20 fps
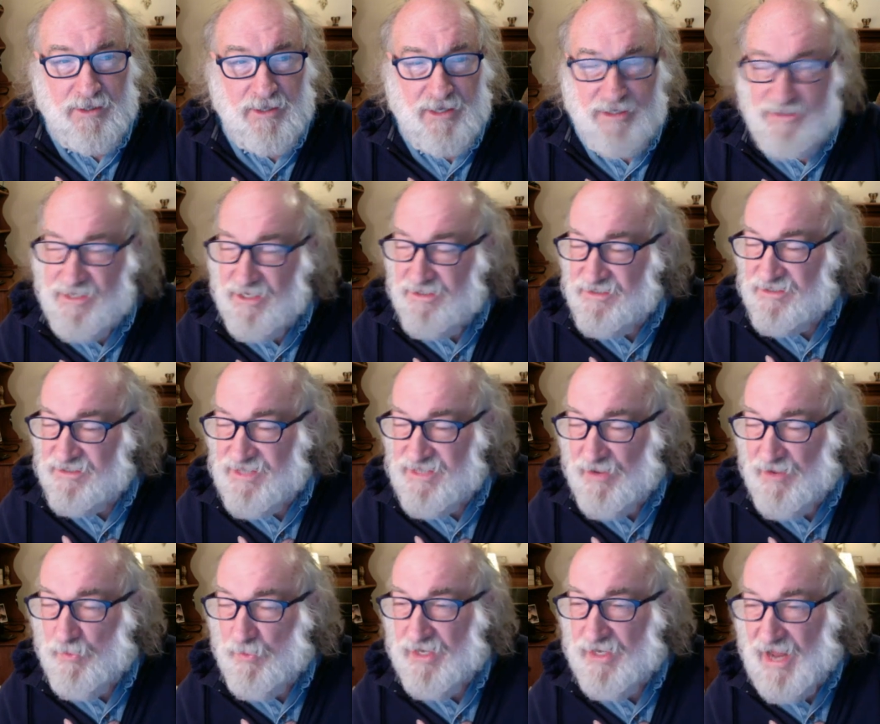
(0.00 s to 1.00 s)
It doesn't
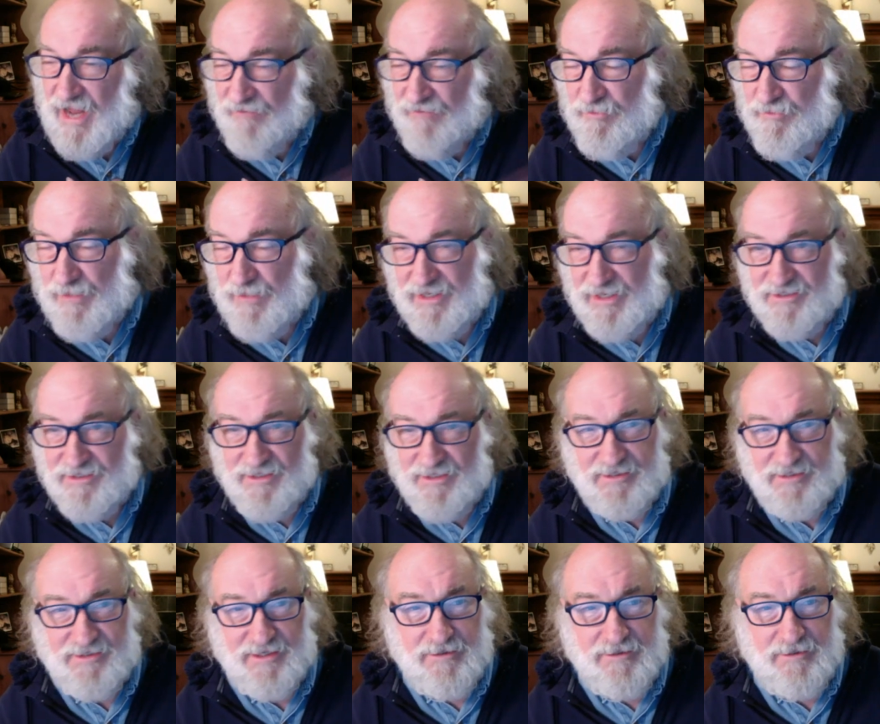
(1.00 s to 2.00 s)
say when everybody
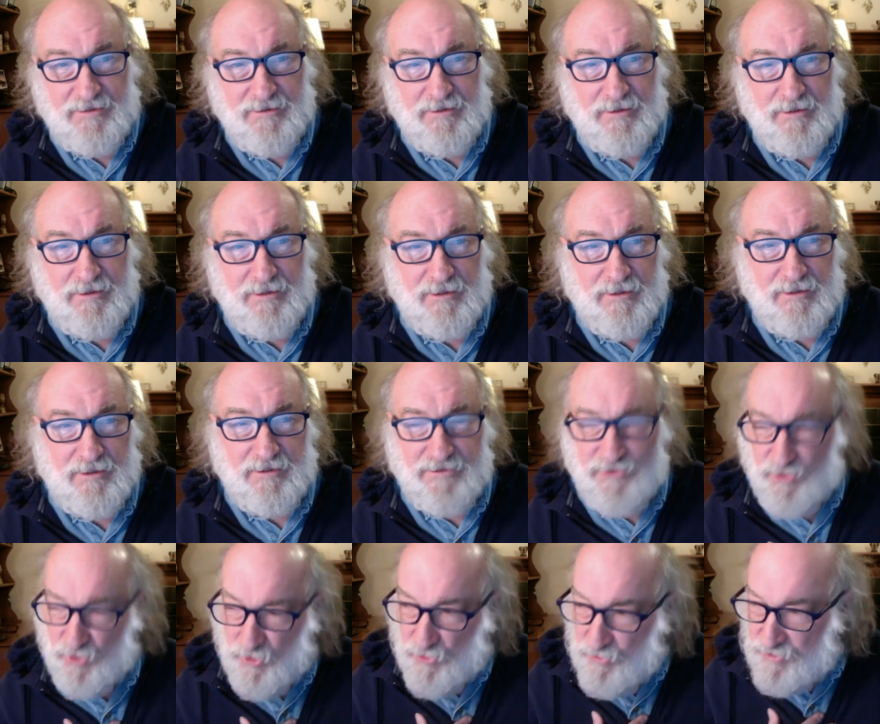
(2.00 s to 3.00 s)
sees it.
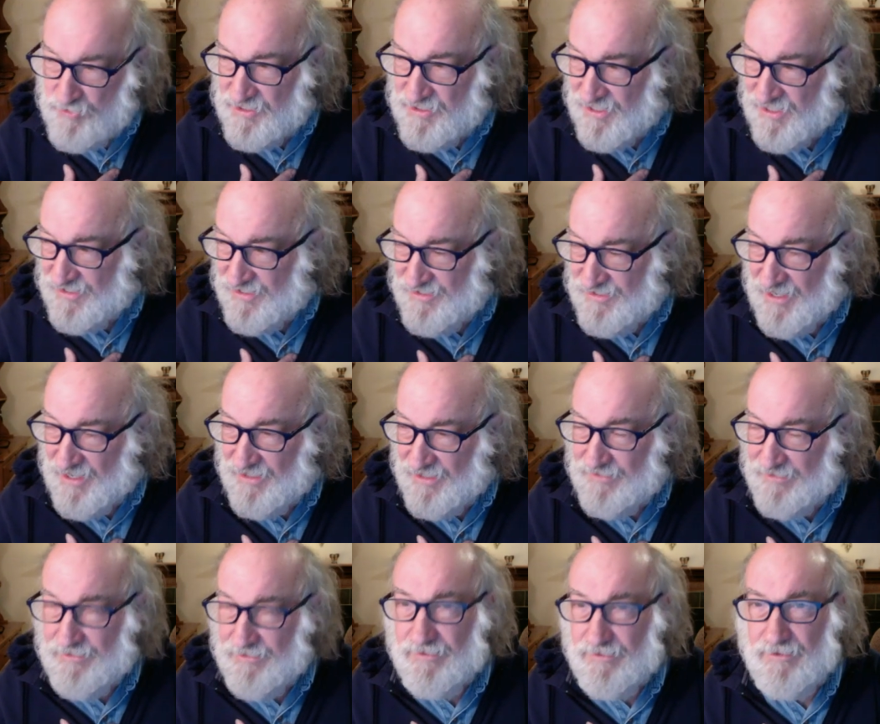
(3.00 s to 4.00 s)
Do you see it yet?